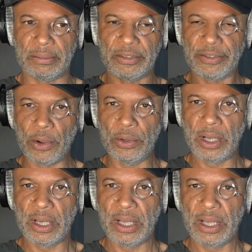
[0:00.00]
phone.
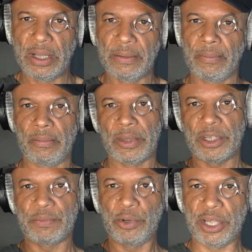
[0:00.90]

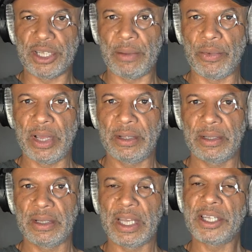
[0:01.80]
Just put it somewhere
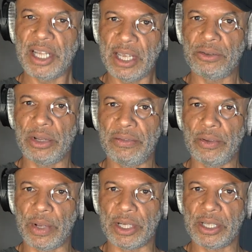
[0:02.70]
and sing into it if you
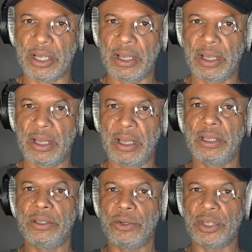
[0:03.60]
wish.
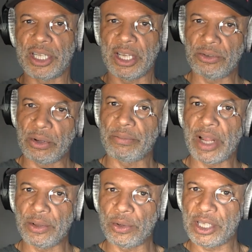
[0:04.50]
You could sing into it and
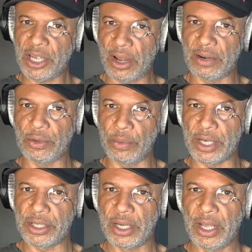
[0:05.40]
play your guitar if you
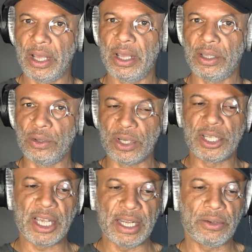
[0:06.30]
wish. You could
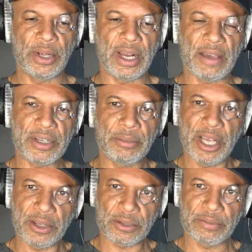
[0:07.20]
sing into it and have somebody
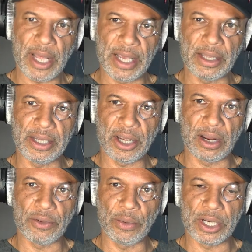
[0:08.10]
else play the guitar
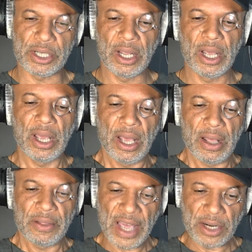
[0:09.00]
if you wish.
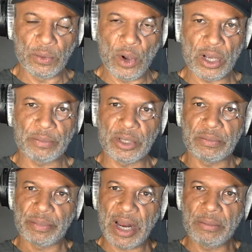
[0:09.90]
That'll work,
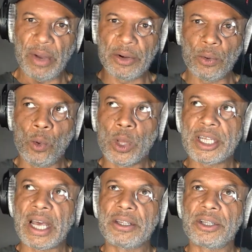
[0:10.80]
but bear in mind all the
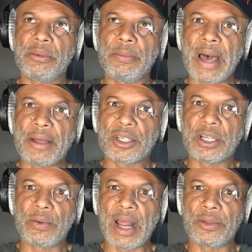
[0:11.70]
sound is going to be
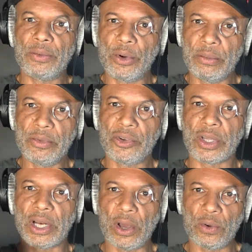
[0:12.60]
bouncing around the room. You've got
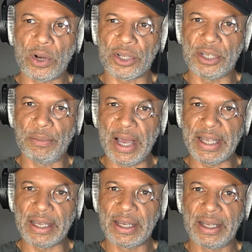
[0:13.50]
the low quality
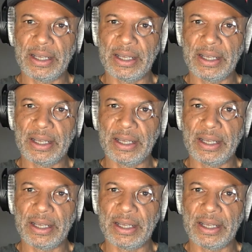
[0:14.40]
mic.